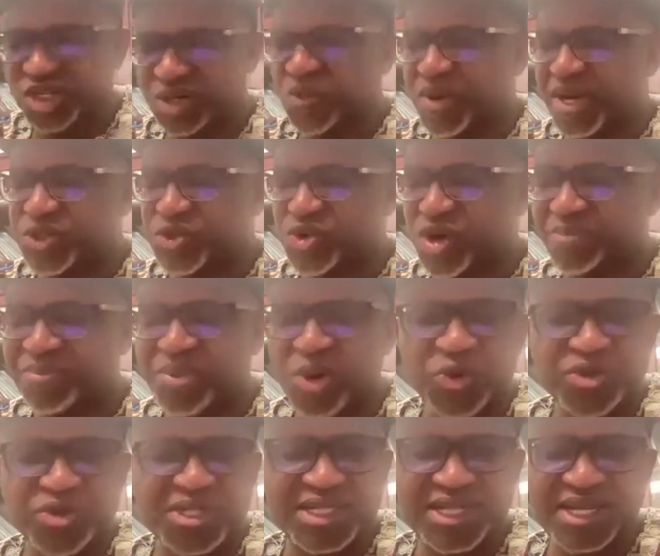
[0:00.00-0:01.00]
what you are
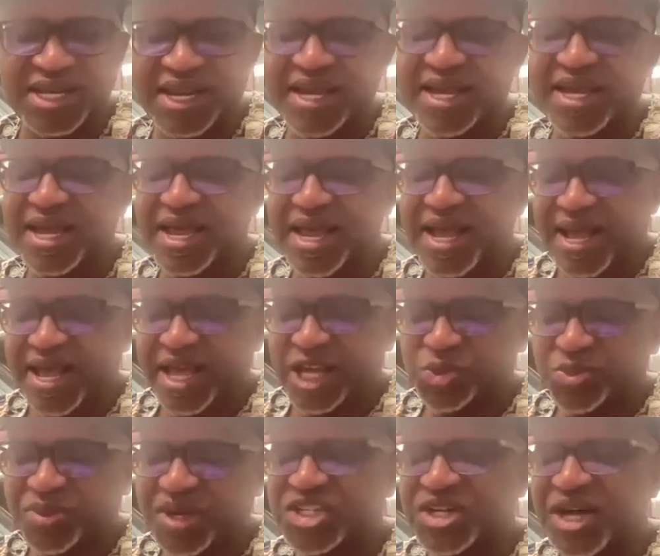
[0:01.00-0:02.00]
posting,
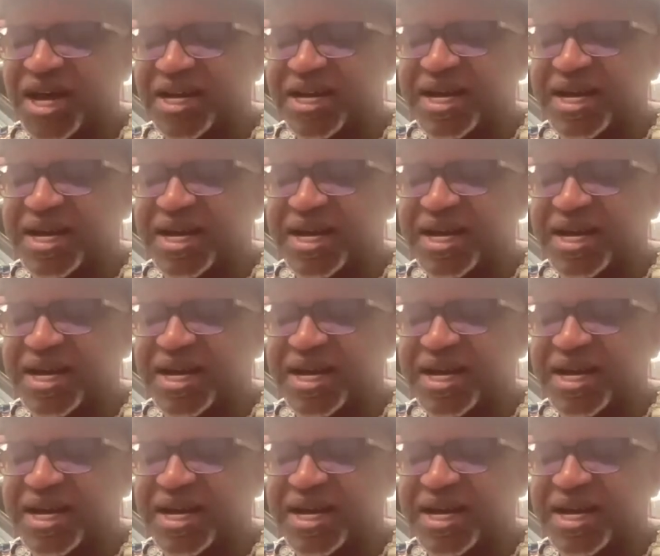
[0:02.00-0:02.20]
especially